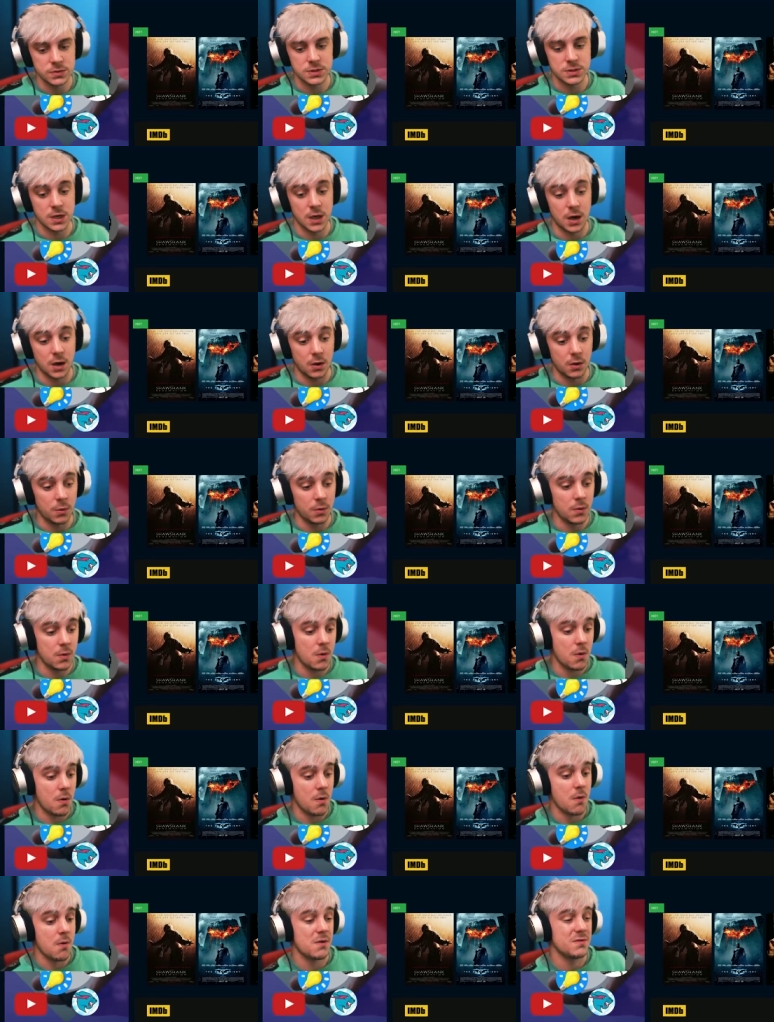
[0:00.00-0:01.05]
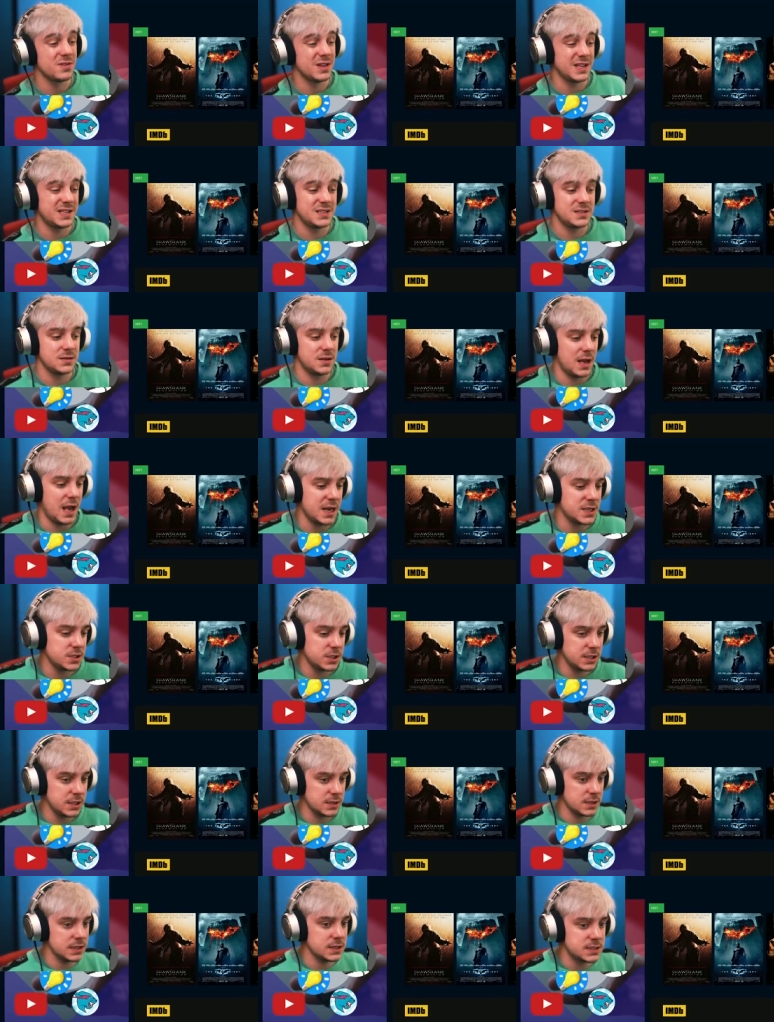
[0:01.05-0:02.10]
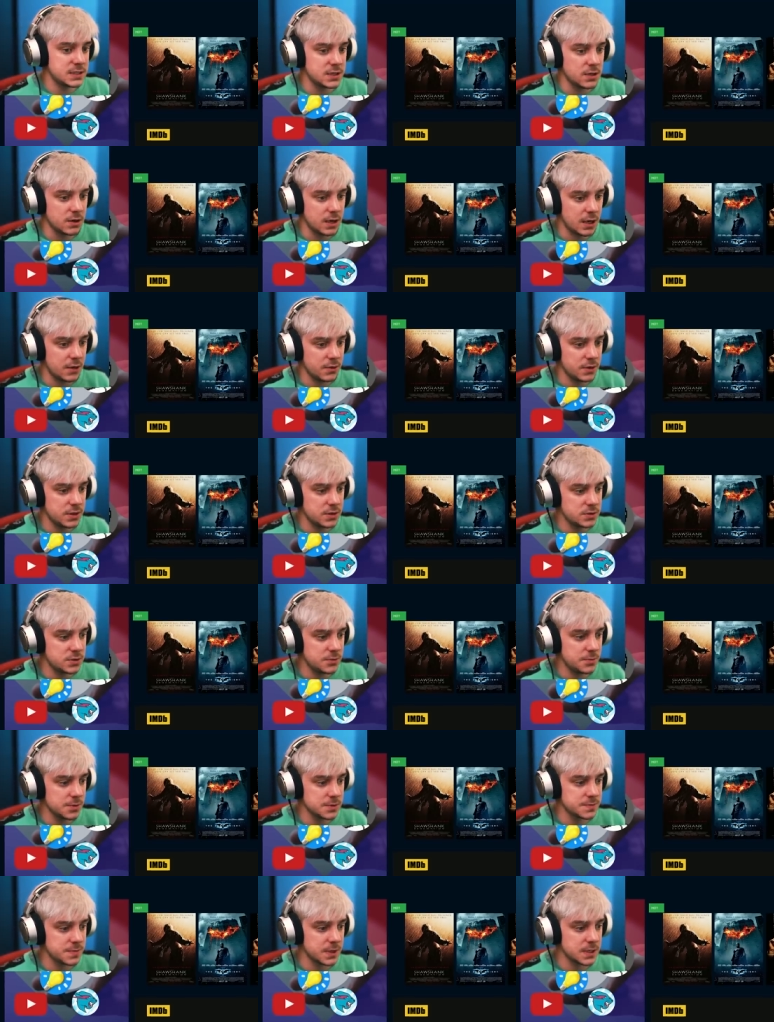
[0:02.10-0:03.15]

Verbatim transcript: So let's actually, let's start out with YouTubers